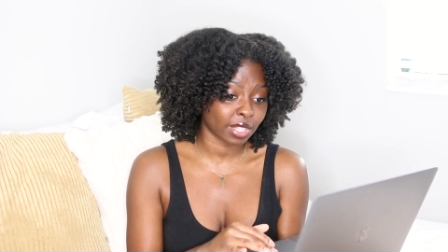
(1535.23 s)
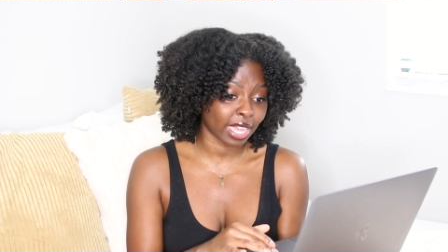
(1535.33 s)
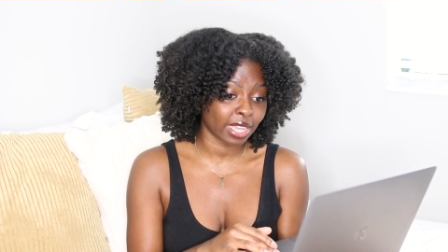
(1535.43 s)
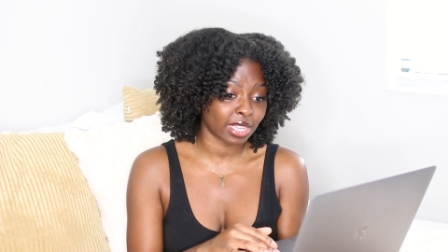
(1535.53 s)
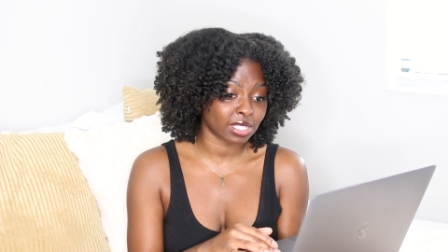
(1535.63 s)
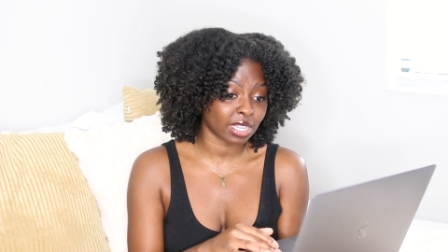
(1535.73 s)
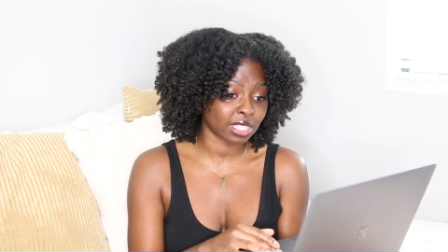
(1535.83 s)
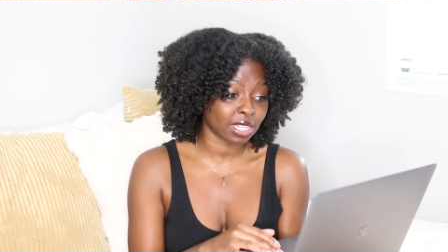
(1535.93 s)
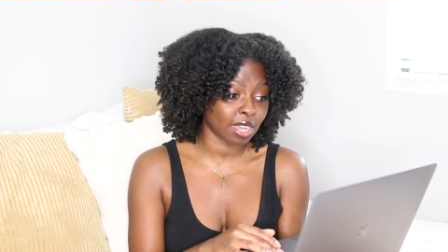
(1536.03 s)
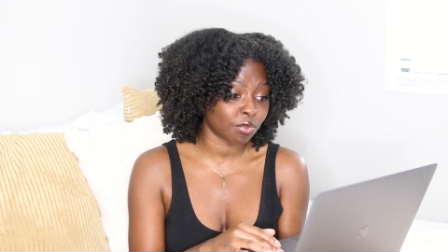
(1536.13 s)
That is
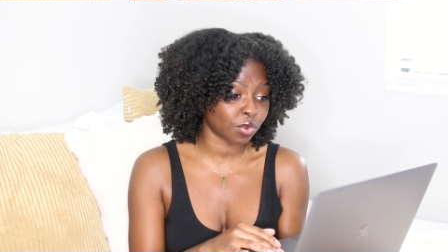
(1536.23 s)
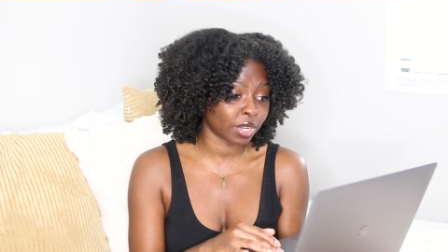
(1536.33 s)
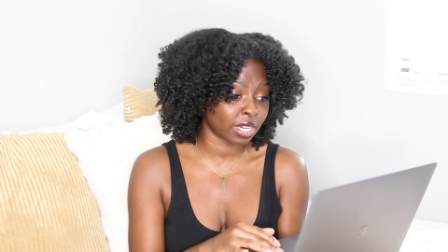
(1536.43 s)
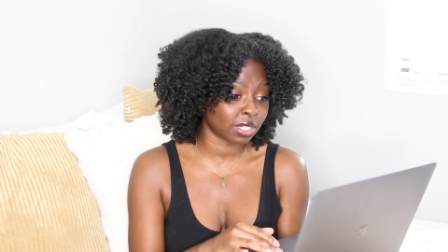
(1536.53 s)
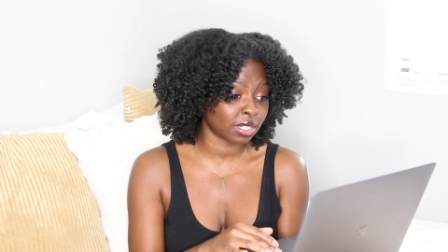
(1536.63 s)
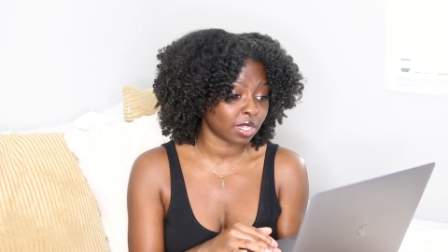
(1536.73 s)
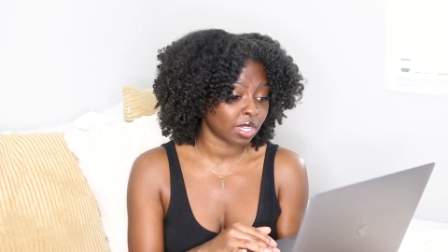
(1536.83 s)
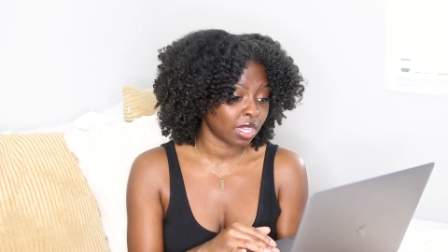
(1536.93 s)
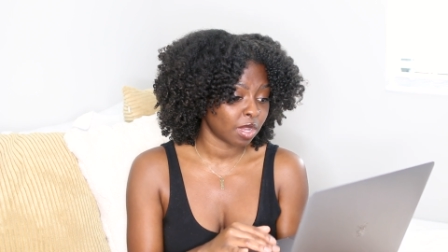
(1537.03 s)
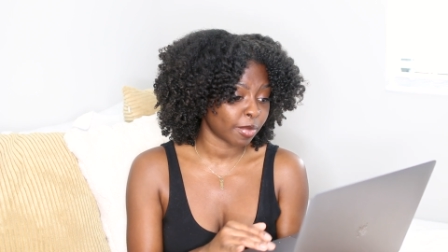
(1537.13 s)
a tough one,
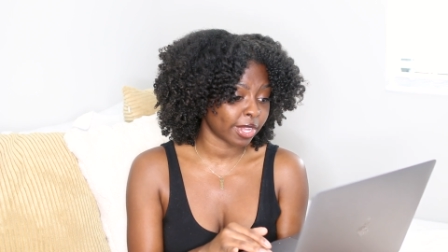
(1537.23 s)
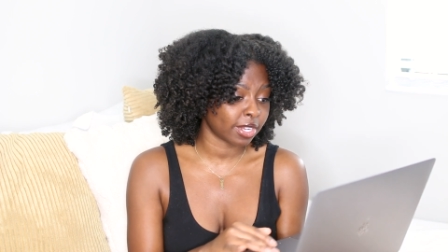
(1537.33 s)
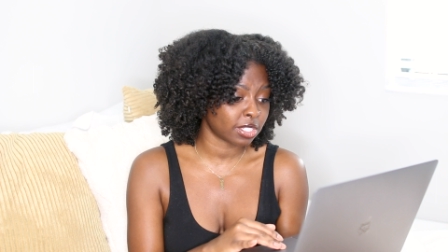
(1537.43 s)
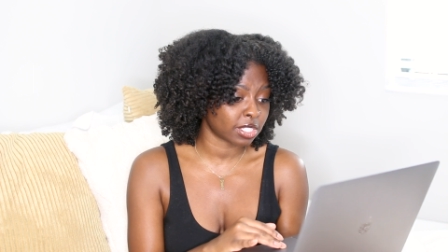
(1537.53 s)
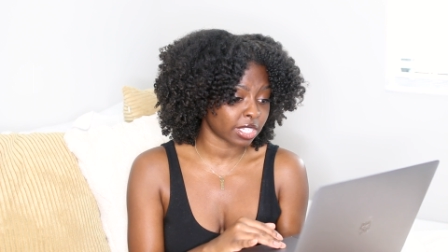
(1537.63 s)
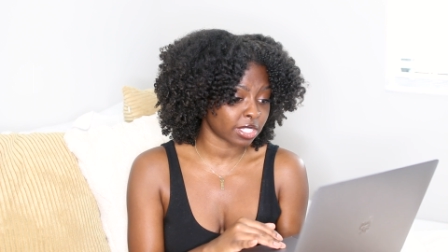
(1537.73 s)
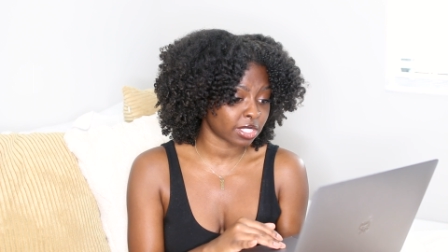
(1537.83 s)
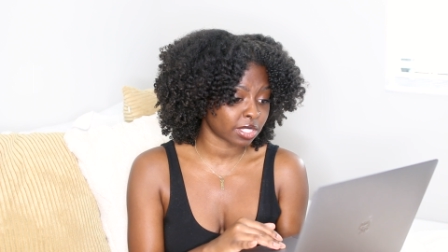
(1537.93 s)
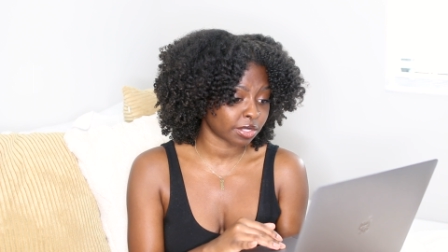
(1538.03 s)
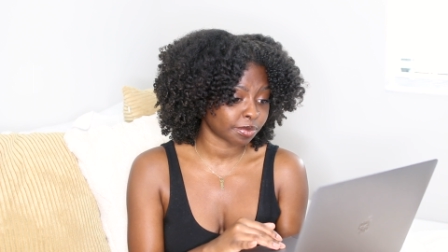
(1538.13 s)
my good
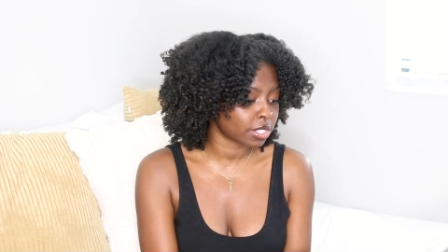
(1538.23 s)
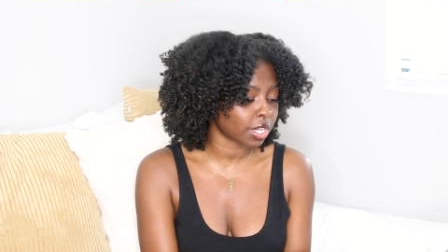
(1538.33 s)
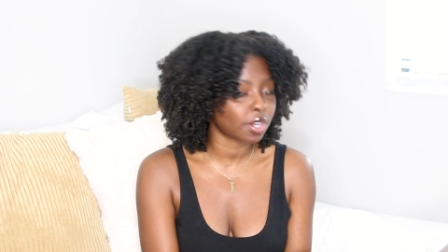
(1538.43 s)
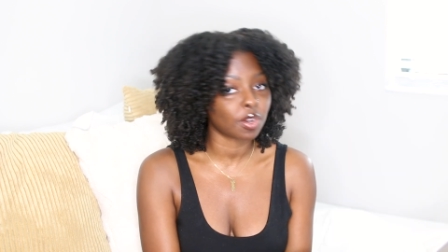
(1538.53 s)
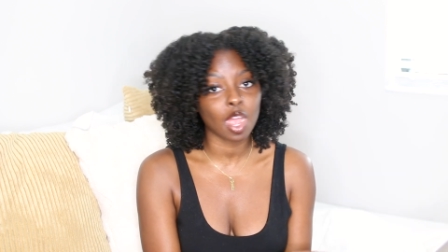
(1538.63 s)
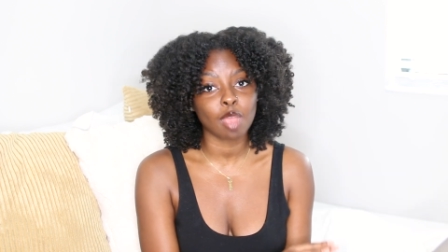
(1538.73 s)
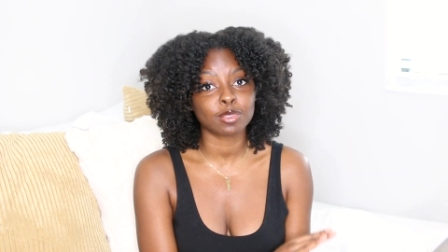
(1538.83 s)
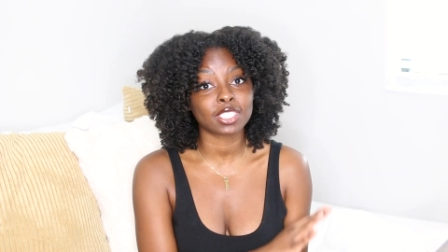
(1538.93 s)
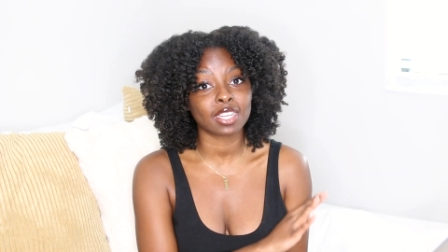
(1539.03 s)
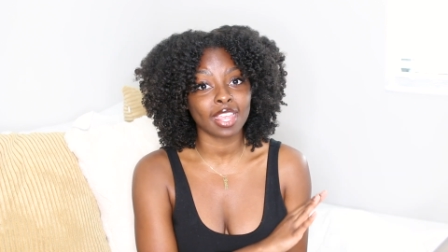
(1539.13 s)
sis. So
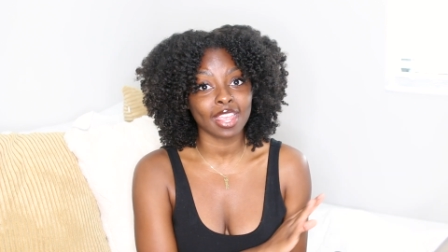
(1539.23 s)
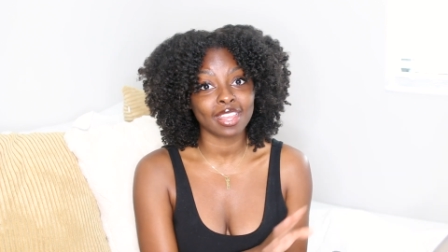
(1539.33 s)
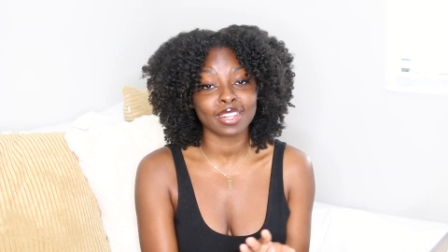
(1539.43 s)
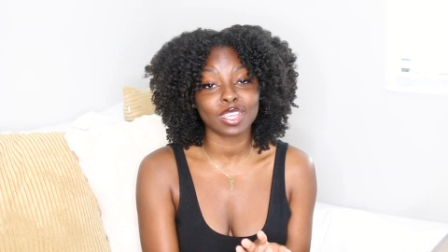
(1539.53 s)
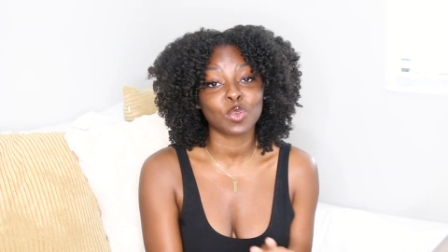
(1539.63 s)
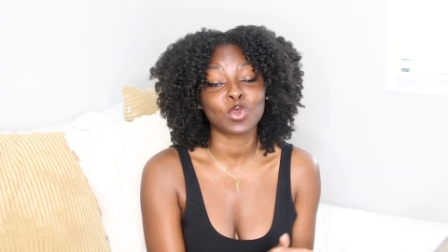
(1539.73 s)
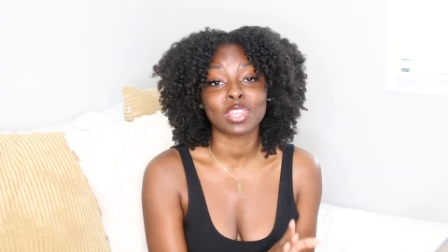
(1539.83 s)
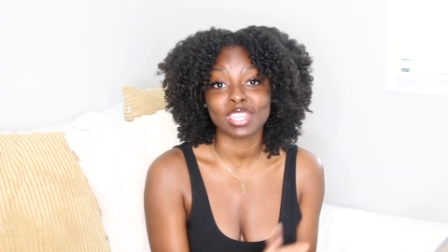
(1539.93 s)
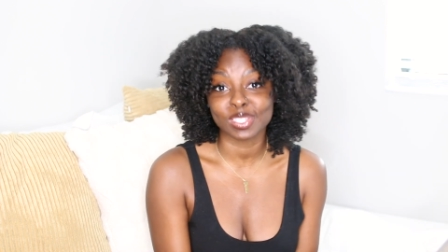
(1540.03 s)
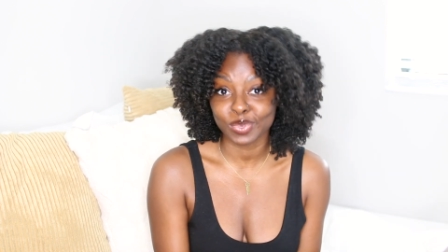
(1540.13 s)
I'm just gonna end it
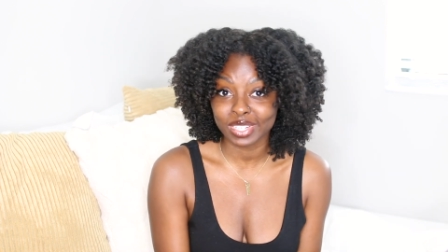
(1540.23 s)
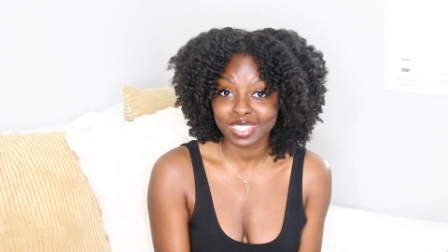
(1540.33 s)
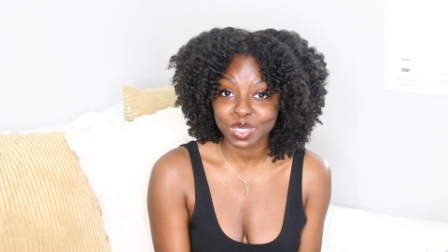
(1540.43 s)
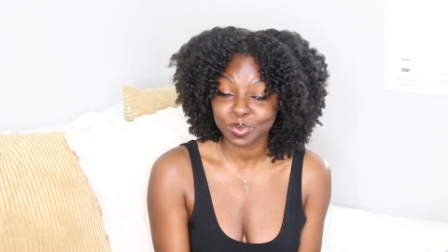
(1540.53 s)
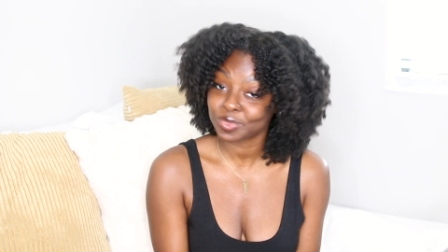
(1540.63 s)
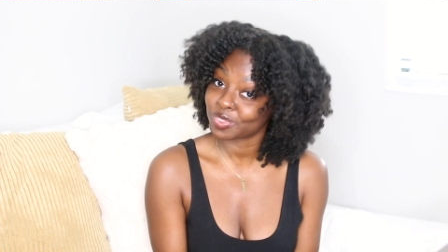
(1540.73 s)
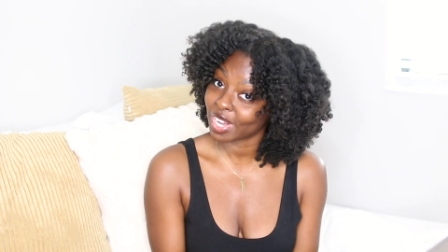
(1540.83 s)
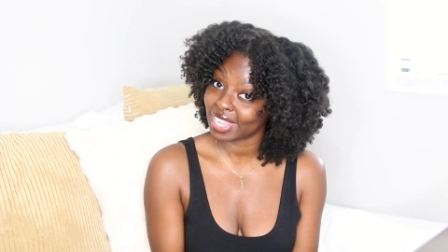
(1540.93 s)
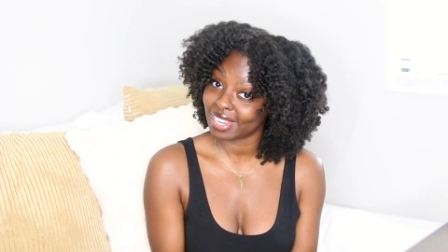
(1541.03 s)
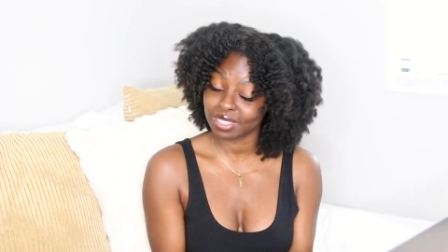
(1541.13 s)
with this one
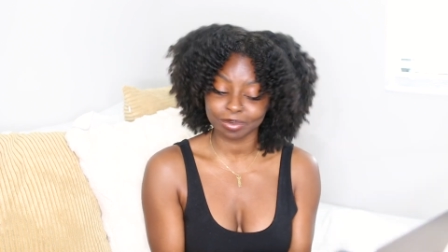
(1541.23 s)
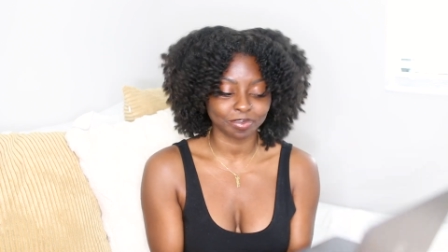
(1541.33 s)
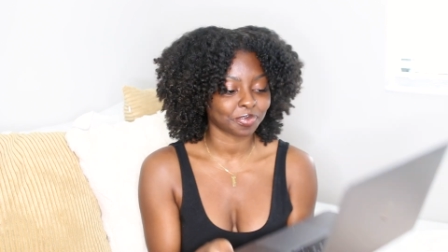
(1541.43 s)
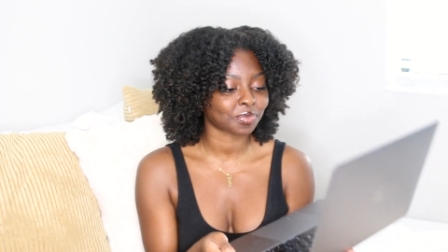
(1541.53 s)
right here.